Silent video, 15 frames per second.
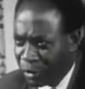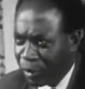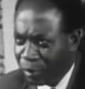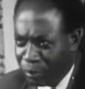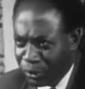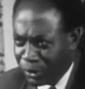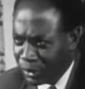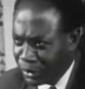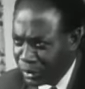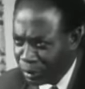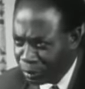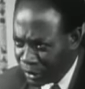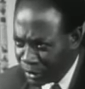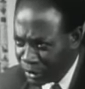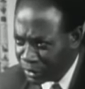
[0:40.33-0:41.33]
complete
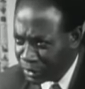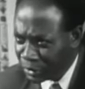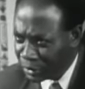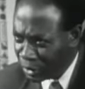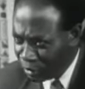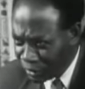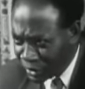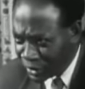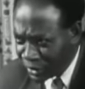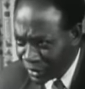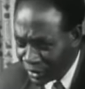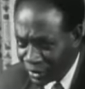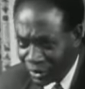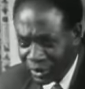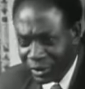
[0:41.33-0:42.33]
independence and sovereignty.